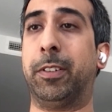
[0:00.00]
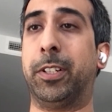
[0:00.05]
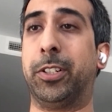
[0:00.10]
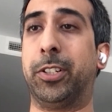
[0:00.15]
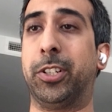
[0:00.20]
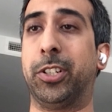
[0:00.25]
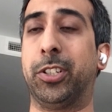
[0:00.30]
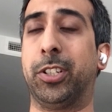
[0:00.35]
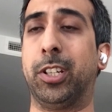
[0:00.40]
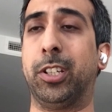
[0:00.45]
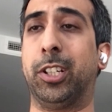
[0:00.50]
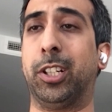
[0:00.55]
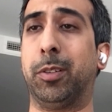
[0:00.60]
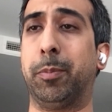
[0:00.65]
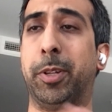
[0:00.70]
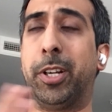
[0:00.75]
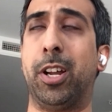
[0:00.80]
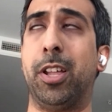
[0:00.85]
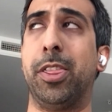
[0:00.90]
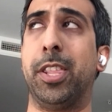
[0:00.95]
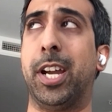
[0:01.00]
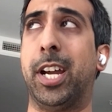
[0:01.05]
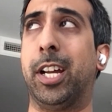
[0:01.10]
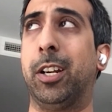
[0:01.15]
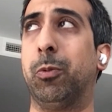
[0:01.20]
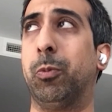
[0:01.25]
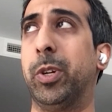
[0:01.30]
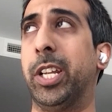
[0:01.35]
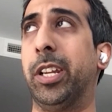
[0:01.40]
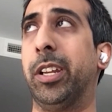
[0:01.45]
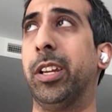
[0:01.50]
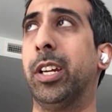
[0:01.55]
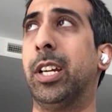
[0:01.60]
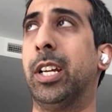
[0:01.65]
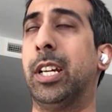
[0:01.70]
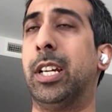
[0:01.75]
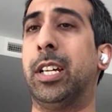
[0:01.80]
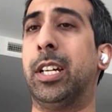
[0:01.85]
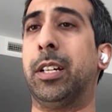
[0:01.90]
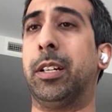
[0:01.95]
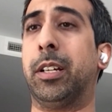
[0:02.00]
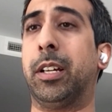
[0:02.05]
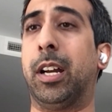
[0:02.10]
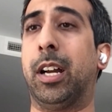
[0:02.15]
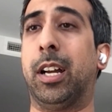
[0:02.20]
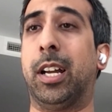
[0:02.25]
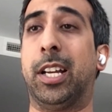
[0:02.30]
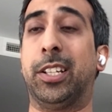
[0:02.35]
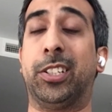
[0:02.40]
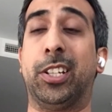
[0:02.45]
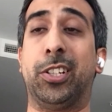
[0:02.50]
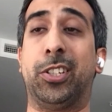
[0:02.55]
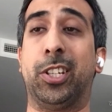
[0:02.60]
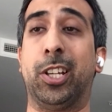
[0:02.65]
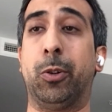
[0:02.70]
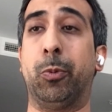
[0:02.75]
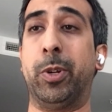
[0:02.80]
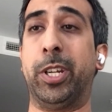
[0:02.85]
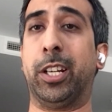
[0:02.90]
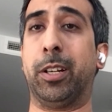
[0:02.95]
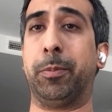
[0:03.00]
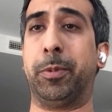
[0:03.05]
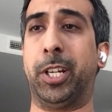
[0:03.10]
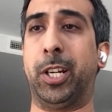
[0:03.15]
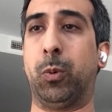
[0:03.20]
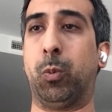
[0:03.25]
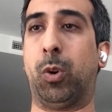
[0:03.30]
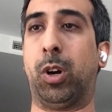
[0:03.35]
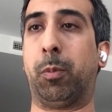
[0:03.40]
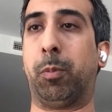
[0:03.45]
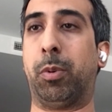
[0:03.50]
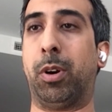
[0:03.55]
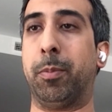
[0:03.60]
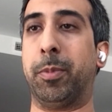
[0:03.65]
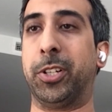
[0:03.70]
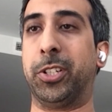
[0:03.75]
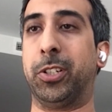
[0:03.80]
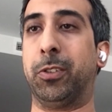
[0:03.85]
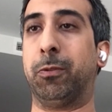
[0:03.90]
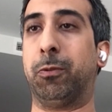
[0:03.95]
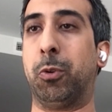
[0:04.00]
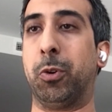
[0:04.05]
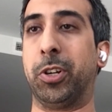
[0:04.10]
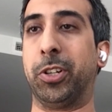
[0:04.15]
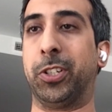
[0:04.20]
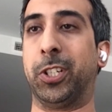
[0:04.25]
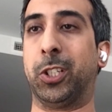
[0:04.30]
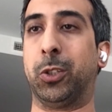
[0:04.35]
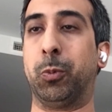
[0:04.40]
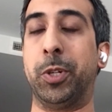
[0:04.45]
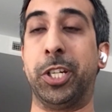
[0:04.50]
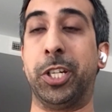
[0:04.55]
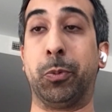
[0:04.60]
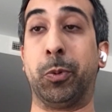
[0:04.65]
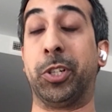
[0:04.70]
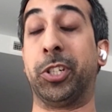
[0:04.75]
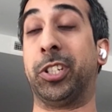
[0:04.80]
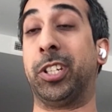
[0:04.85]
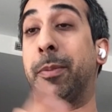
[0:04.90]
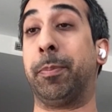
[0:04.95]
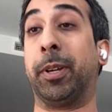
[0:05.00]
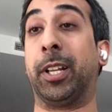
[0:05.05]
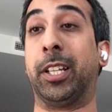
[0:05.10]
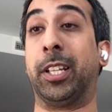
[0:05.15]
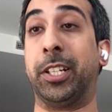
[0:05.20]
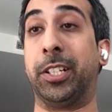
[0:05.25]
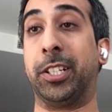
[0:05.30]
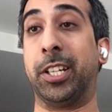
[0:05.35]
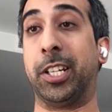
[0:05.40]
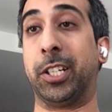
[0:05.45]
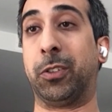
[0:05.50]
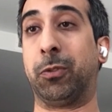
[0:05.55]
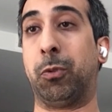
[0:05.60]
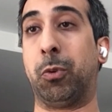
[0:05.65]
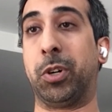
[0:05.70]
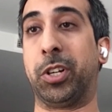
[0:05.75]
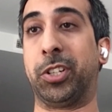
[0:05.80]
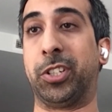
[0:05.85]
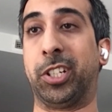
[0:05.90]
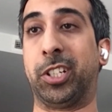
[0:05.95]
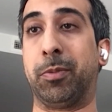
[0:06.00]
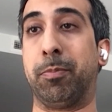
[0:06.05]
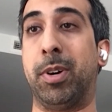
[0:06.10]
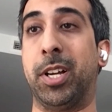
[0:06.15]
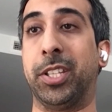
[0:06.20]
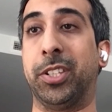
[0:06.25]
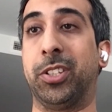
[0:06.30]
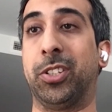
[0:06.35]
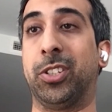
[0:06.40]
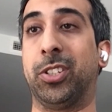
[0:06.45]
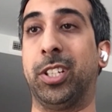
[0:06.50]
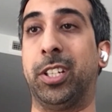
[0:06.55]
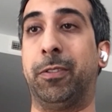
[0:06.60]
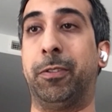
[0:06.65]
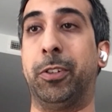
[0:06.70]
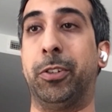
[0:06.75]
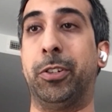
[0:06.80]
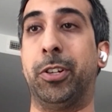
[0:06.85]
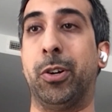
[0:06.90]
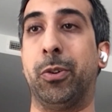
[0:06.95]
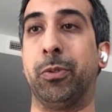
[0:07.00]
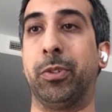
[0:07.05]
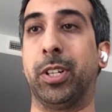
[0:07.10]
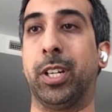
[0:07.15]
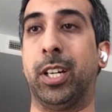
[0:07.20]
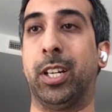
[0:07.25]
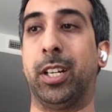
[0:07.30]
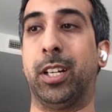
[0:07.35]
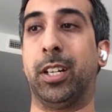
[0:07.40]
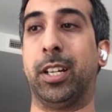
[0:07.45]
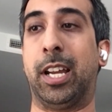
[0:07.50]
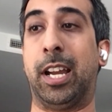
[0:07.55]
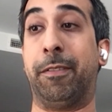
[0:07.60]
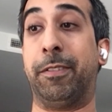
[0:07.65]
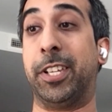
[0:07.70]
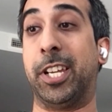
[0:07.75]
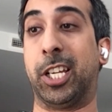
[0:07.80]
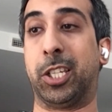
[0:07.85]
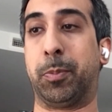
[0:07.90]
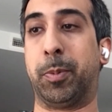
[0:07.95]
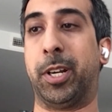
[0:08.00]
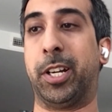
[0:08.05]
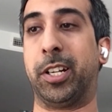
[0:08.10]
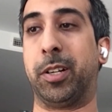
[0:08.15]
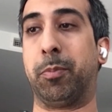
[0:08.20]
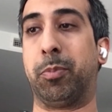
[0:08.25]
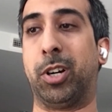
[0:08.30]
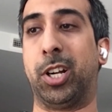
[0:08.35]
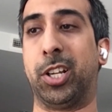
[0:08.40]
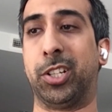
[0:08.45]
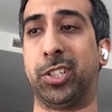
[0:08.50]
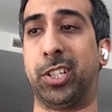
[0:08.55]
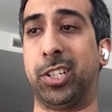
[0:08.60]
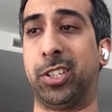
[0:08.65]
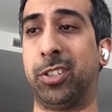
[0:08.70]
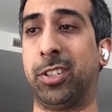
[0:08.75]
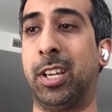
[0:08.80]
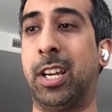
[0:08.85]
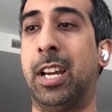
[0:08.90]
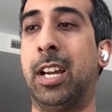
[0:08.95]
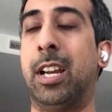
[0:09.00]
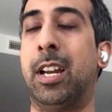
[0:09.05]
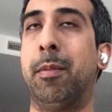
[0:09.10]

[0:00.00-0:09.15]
And just a little bit on that, as I said, we can obtain work permits in 4 to 6 weeks, which typically takes 4 to 6 months if you don't have the expedited process.